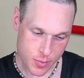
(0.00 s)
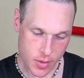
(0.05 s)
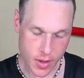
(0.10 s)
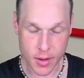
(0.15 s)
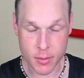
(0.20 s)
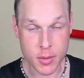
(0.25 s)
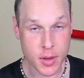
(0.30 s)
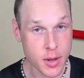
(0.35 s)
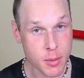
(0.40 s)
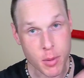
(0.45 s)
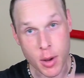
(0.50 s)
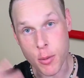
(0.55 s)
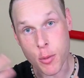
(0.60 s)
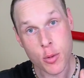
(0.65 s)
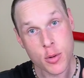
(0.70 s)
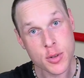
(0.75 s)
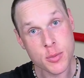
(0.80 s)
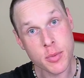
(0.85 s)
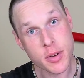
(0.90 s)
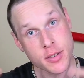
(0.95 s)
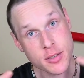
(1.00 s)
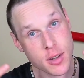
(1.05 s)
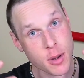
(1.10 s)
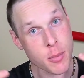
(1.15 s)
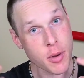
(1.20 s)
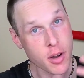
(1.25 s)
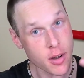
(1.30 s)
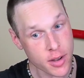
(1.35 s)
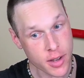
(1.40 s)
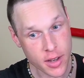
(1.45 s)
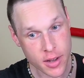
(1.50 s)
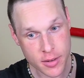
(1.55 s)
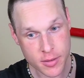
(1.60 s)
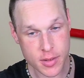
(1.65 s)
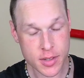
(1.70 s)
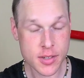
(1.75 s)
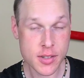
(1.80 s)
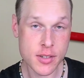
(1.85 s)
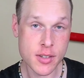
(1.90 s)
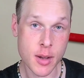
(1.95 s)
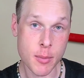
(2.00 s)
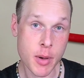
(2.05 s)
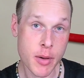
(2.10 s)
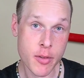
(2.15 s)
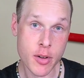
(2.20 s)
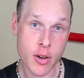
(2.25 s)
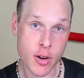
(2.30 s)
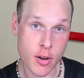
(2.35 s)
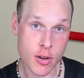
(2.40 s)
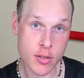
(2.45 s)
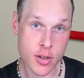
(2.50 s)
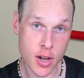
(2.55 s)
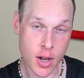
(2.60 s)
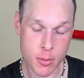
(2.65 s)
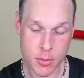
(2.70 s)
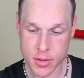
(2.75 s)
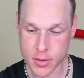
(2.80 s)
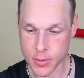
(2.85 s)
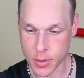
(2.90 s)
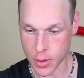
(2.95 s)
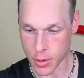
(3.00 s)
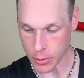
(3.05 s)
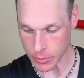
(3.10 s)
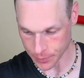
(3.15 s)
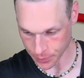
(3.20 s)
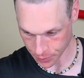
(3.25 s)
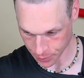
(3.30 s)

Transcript: I'm getting my words mixed up again. I'm having a hard time with this video.